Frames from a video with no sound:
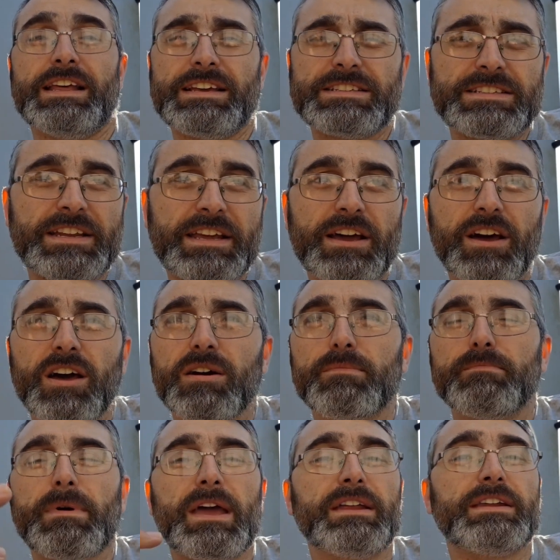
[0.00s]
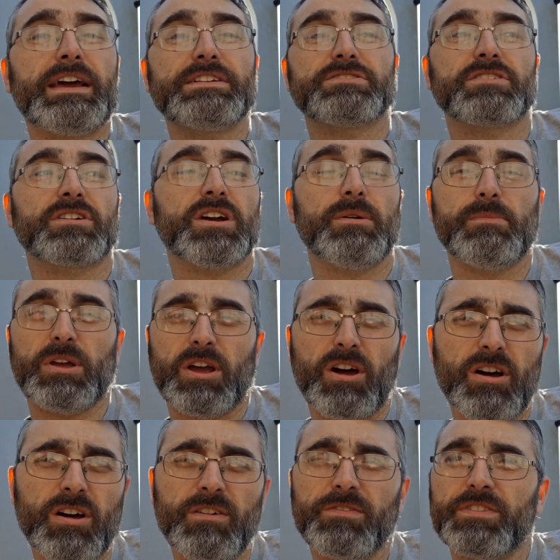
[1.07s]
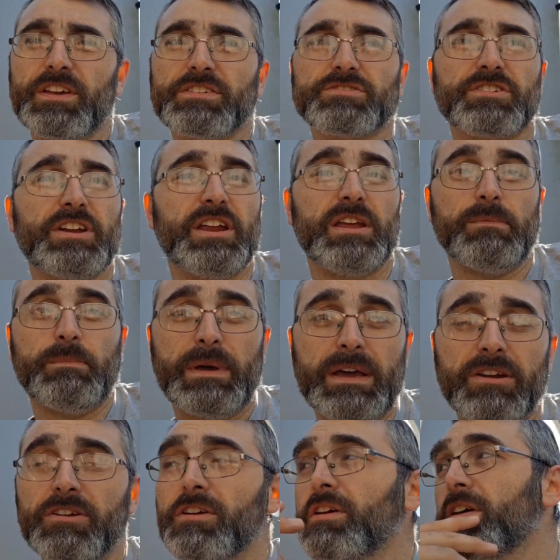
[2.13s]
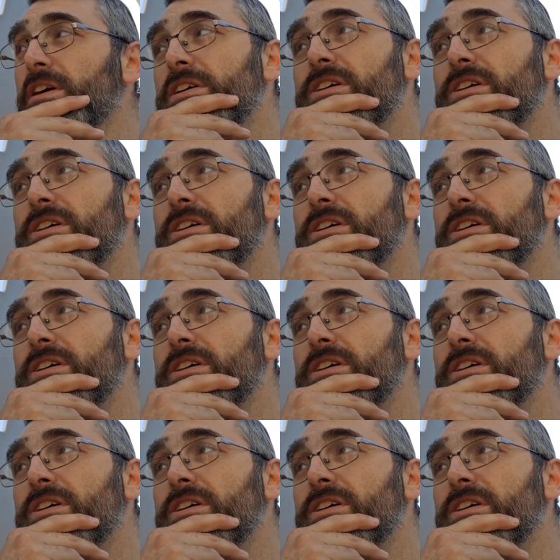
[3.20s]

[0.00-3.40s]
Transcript: lessening up. Mandates are coming off. Things are getting better.